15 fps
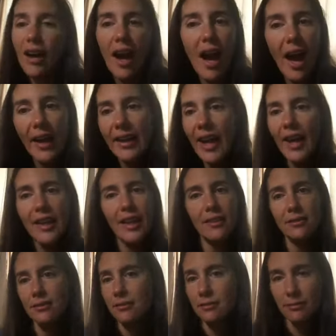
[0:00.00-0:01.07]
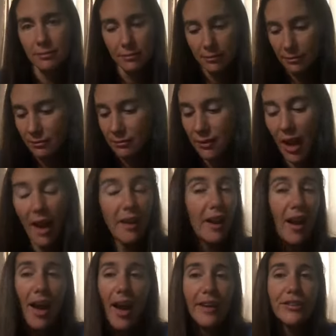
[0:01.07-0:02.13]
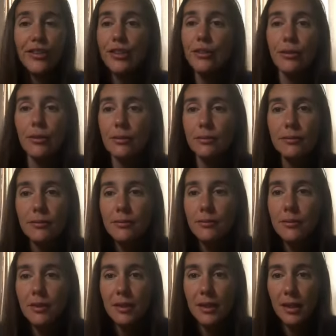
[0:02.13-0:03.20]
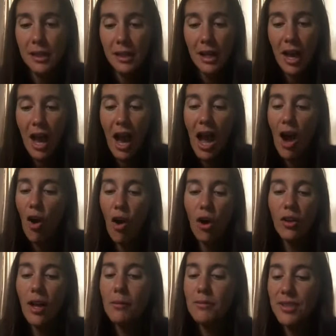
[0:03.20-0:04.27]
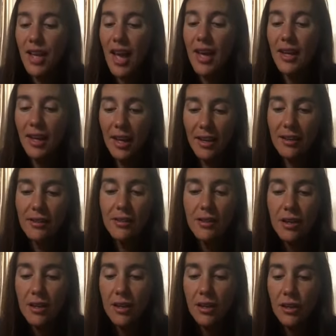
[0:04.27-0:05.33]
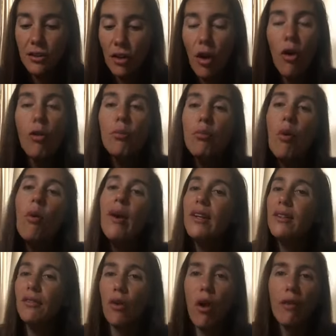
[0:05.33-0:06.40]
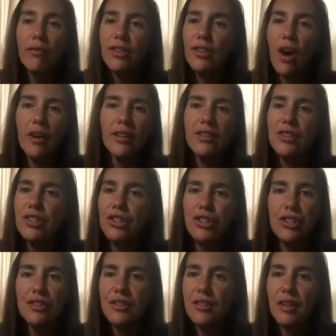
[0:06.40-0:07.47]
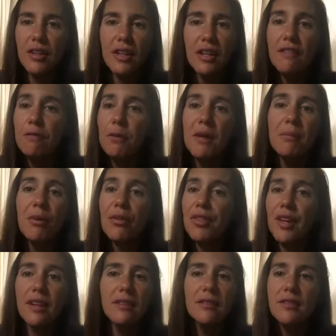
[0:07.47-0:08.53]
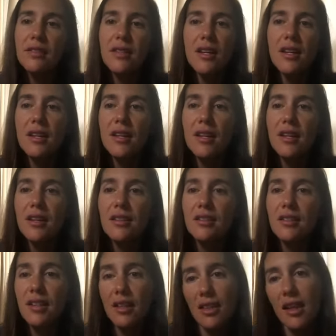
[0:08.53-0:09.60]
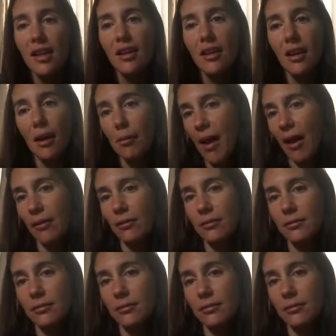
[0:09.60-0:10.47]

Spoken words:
I get it. I do. All I'm saying is, the whole point of Coffee Talk is to just give people things to think about.